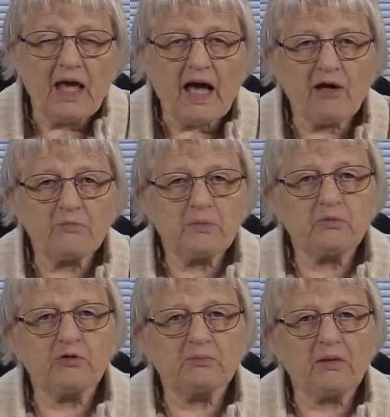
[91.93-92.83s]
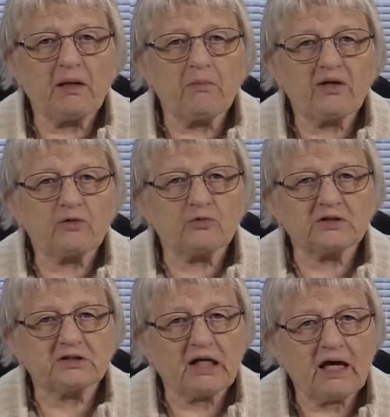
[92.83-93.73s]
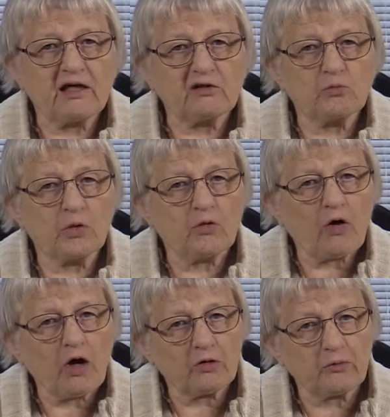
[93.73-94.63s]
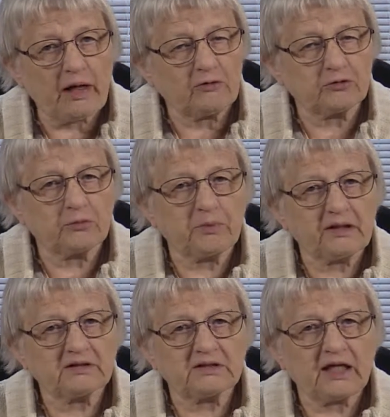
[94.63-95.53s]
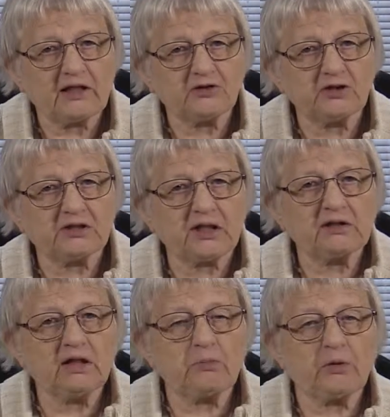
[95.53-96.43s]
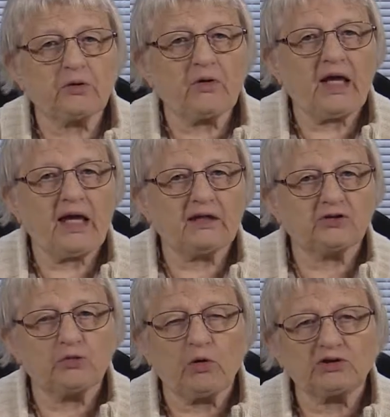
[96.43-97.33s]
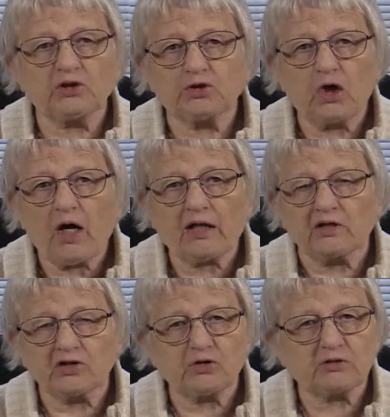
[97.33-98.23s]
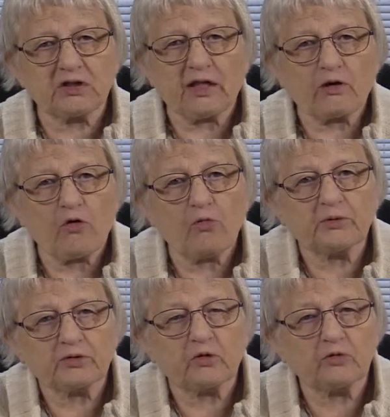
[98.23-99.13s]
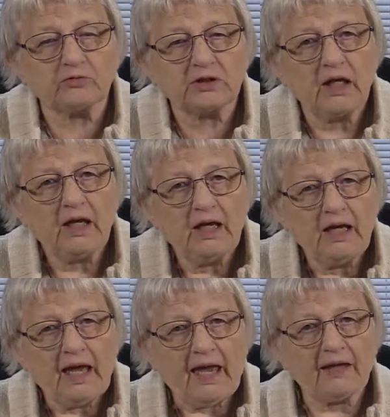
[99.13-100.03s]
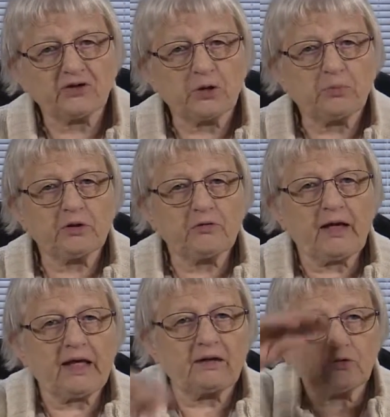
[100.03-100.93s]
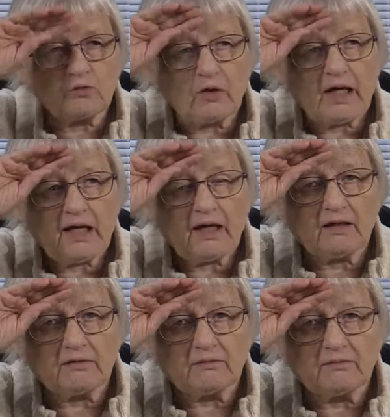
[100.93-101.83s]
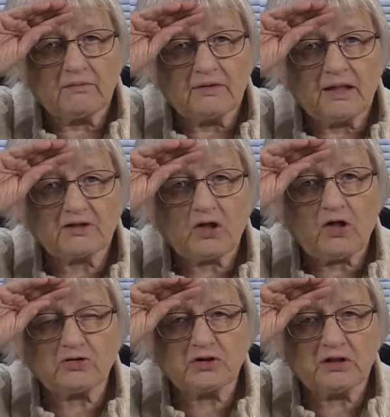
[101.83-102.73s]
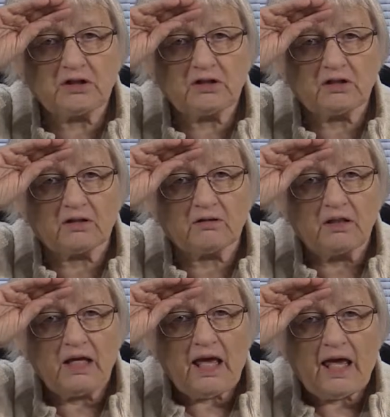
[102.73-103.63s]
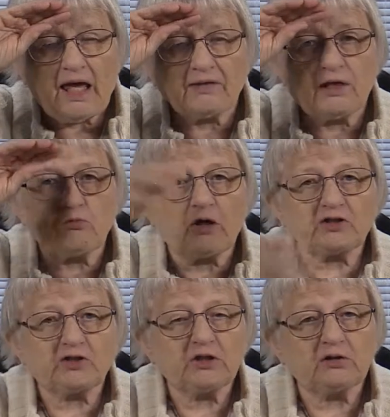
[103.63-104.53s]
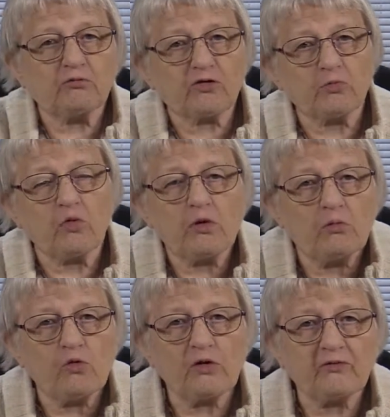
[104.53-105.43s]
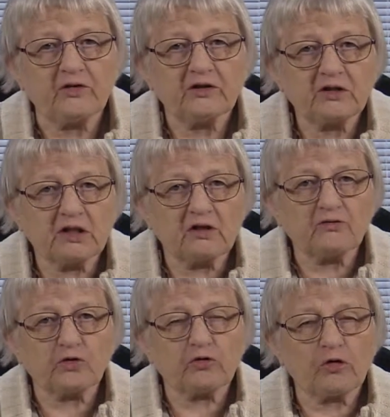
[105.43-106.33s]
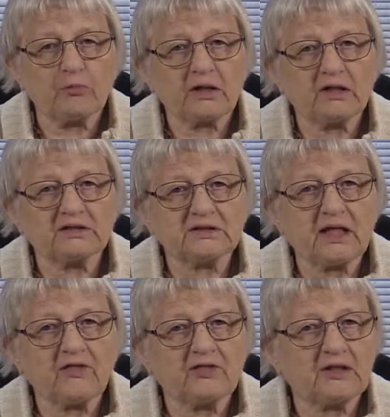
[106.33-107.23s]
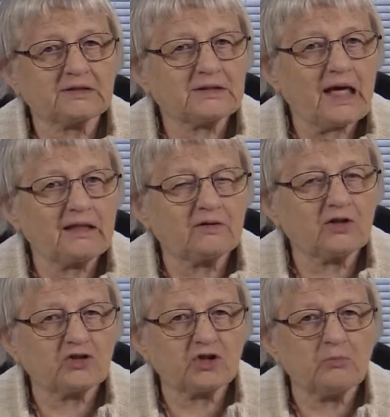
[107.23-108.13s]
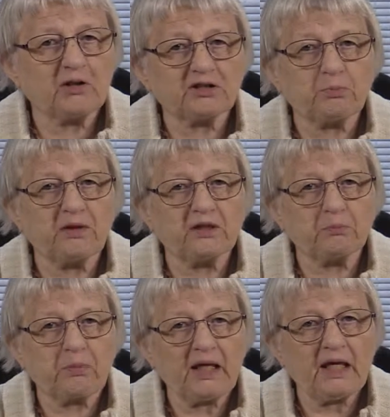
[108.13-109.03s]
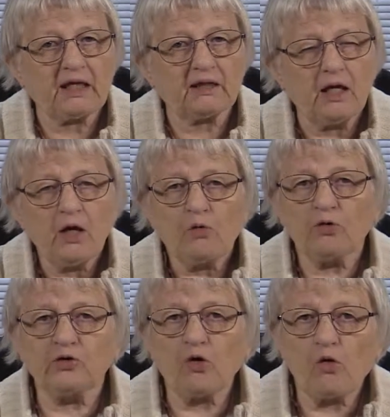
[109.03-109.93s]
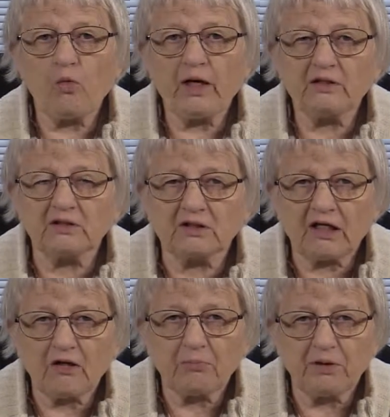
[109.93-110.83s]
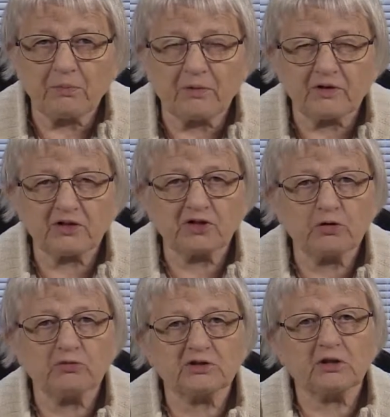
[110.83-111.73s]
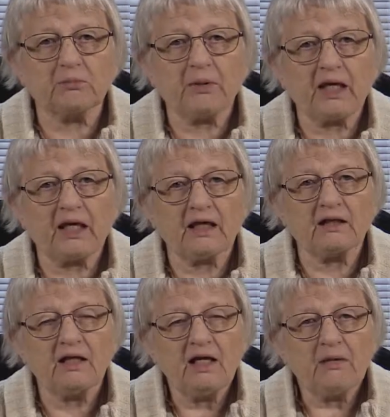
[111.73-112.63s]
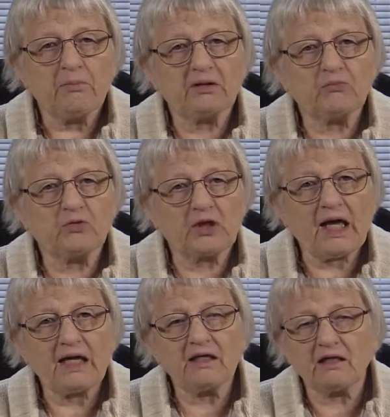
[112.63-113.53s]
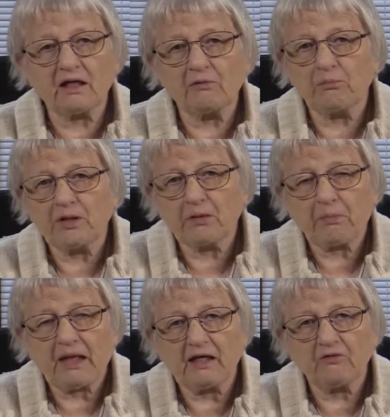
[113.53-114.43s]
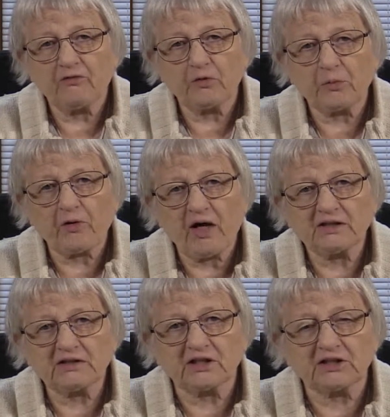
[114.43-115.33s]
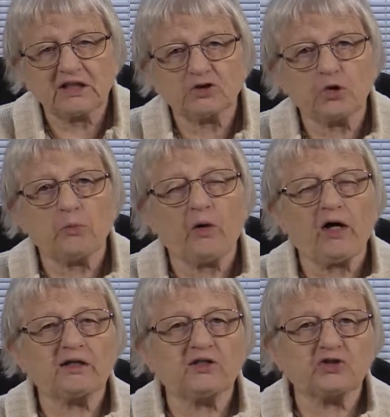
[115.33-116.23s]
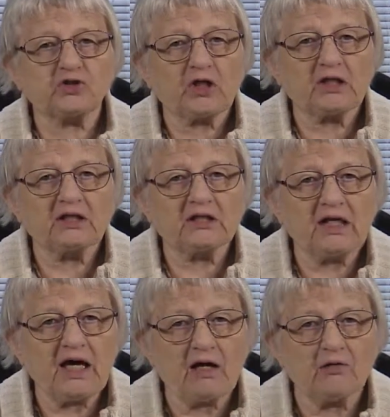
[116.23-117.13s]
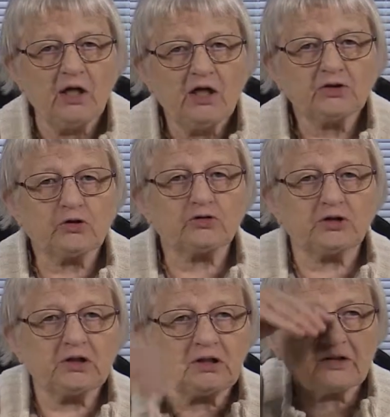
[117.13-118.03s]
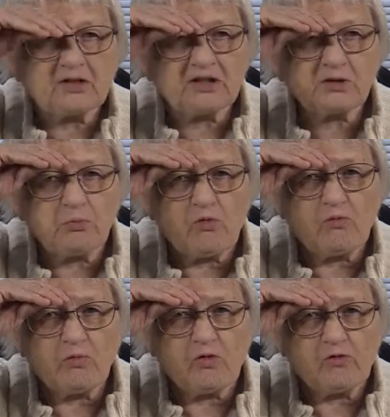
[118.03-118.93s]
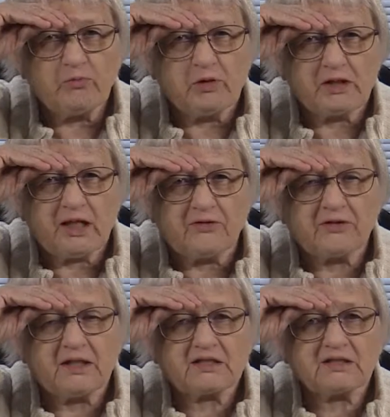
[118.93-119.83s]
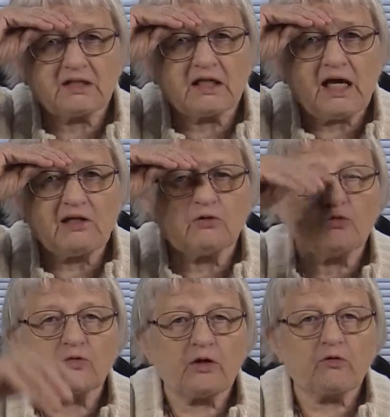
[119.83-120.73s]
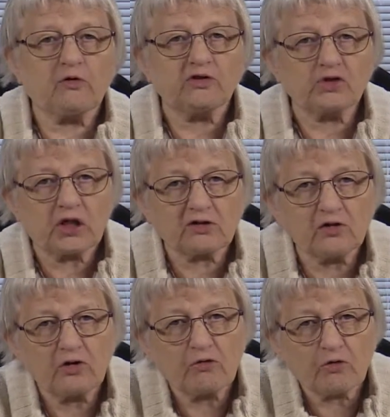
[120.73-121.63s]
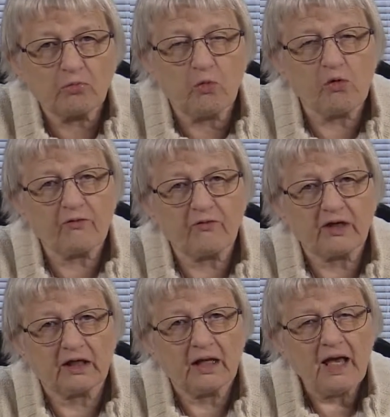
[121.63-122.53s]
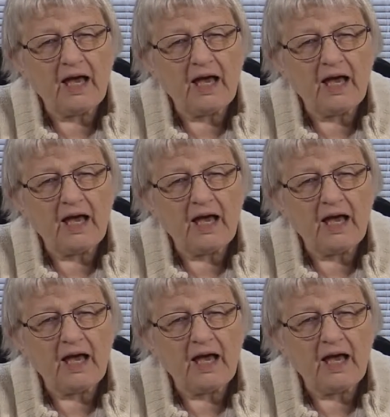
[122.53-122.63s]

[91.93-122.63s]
I remember when my mother was dying and we were all around her bedside, she suddenly put her hand, she wasn't talking, she was like comatose, and she put her hand to her head. That's all she did. And they rushed in with more morphine to give to her because they decided that she must be in pain, with no way to tell people that she was in pain. But dying can be a painful process as your body is shutting down. So she did this movement, and the next thing I knew, they were injecting her with morphine.